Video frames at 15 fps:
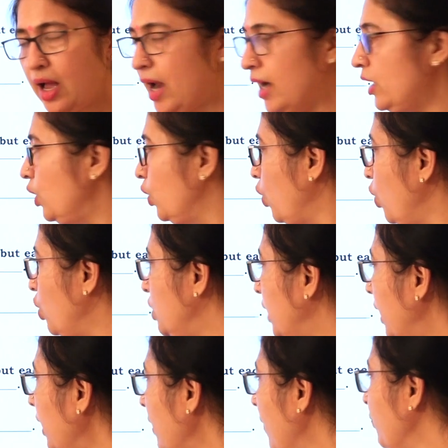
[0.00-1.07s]
and
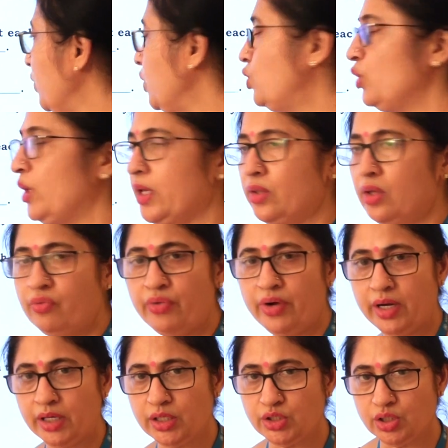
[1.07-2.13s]
holding together
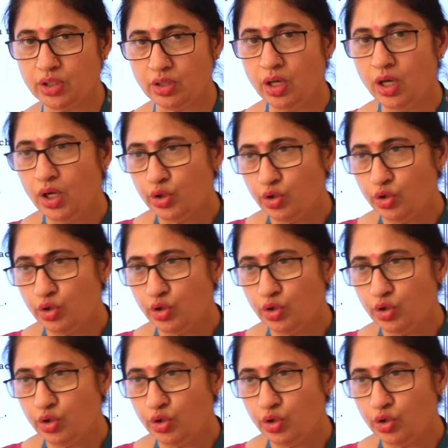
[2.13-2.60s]
federation.